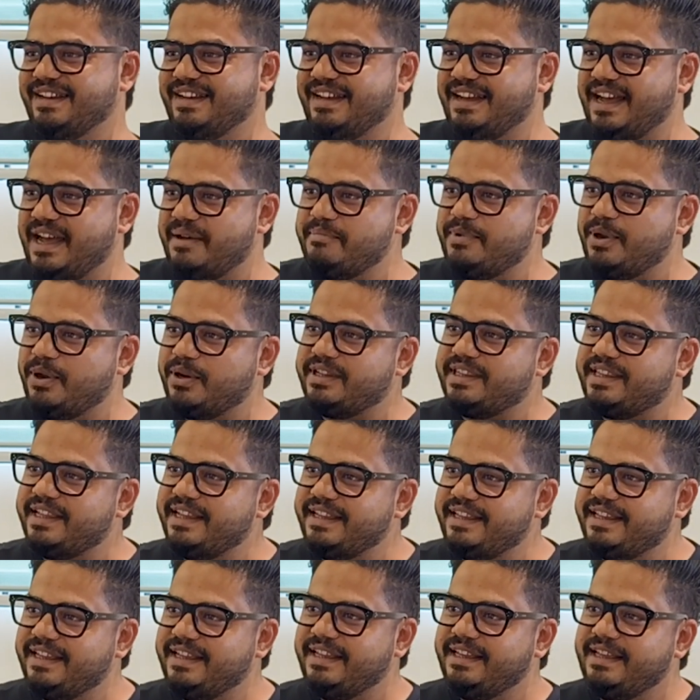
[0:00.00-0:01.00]
I'm not
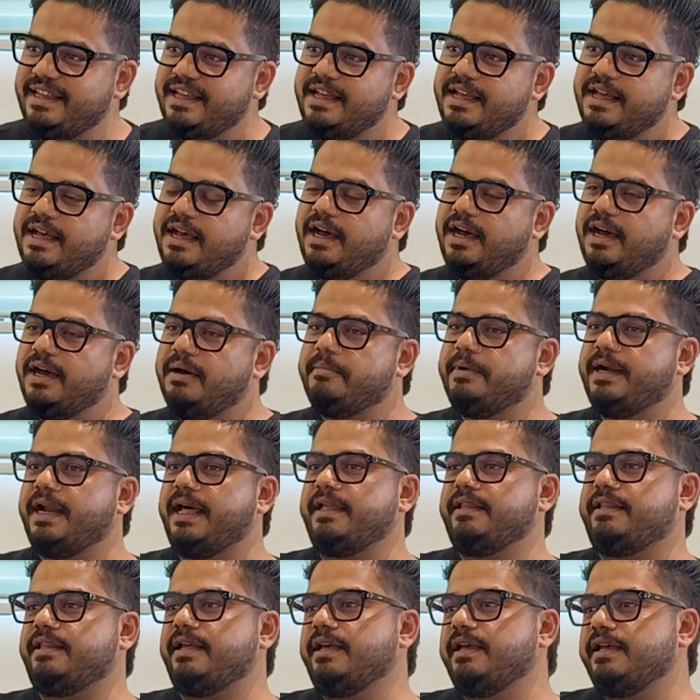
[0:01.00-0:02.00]
thinking, but
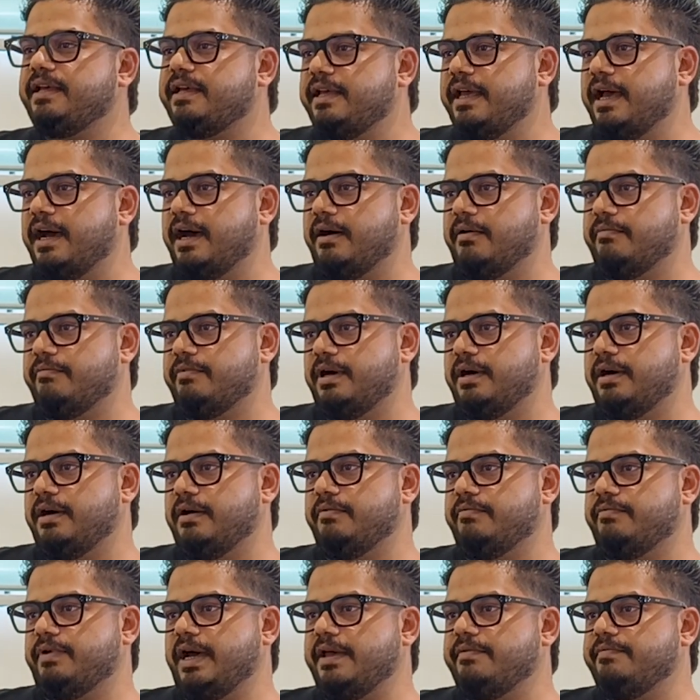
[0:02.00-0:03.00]
I think
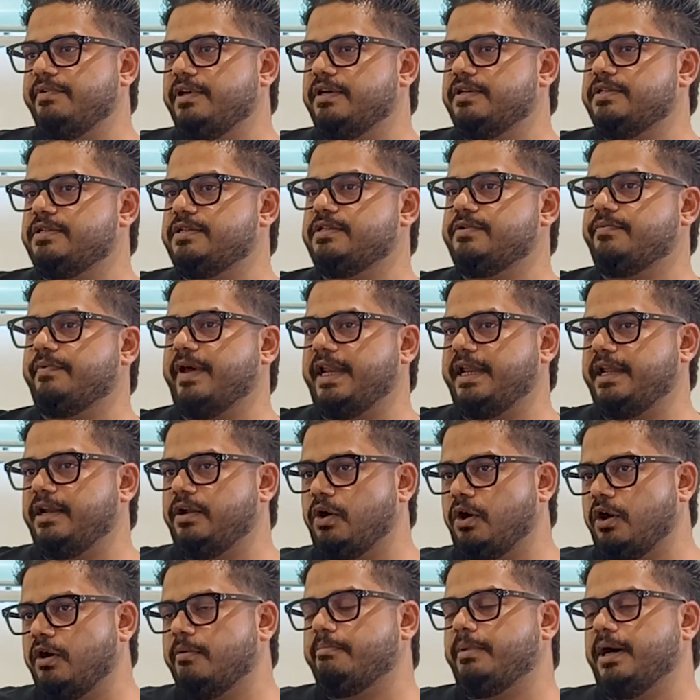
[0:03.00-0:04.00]
5 years is a very
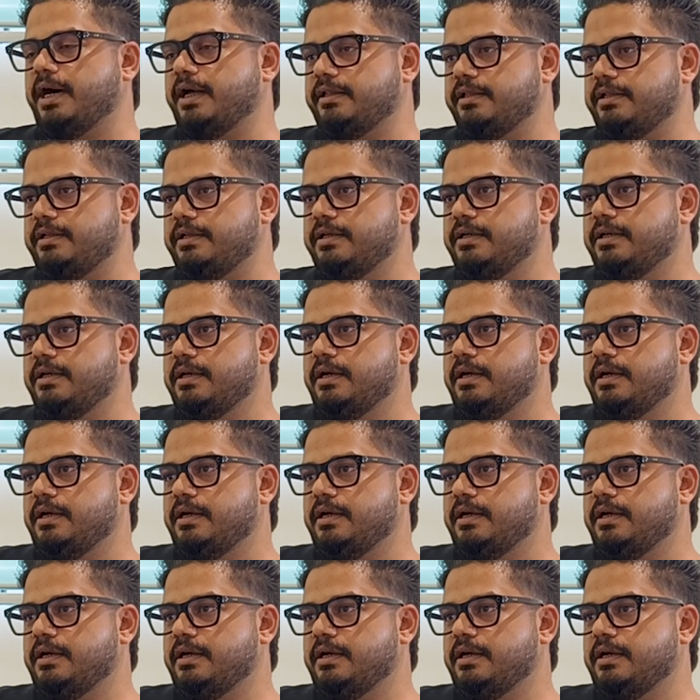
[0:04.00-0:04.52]
long path,